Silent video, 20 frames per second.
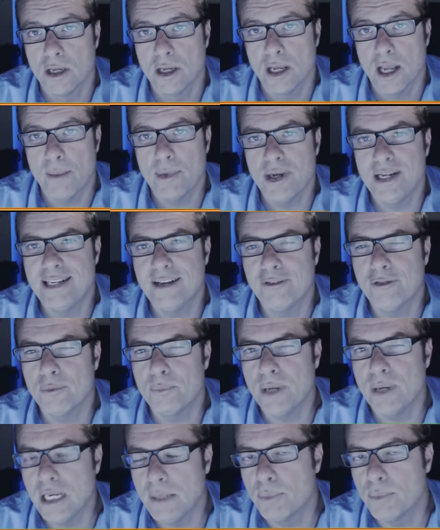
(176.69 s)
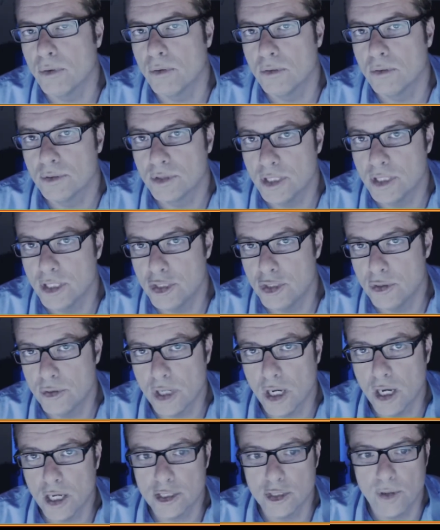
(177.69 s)
How many different people did you
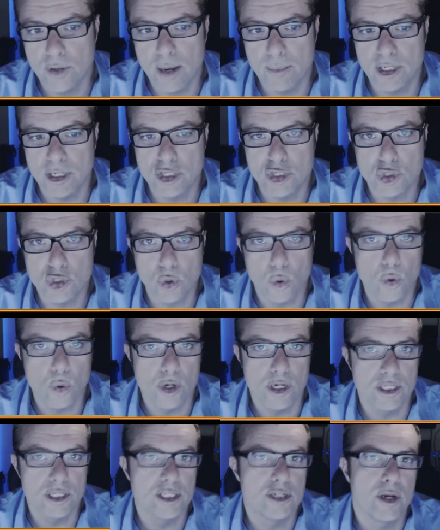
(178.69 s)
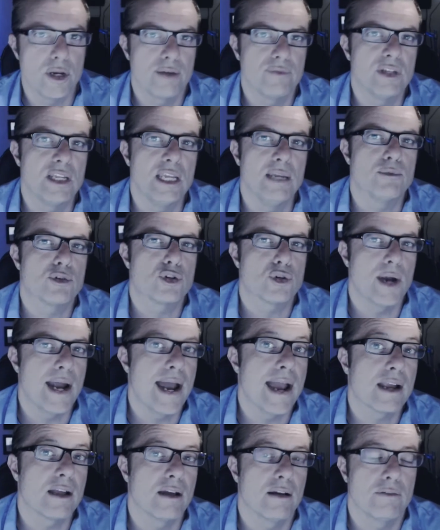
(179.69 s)
talk to? How many stories did you have to keep
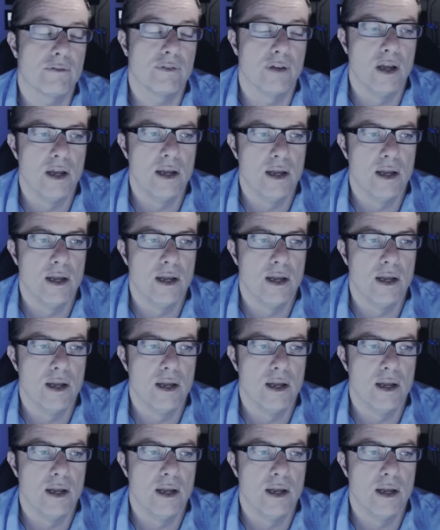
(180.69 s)
track of